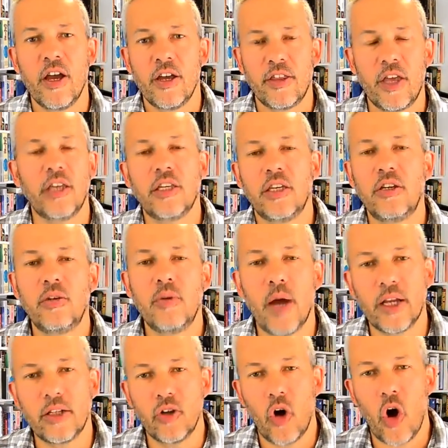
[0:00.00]
that you
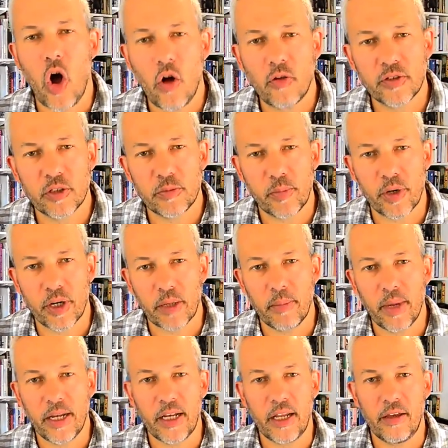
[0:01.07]
and your offspring
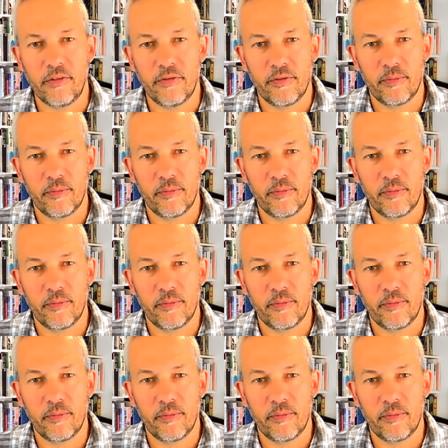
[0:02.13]
may live.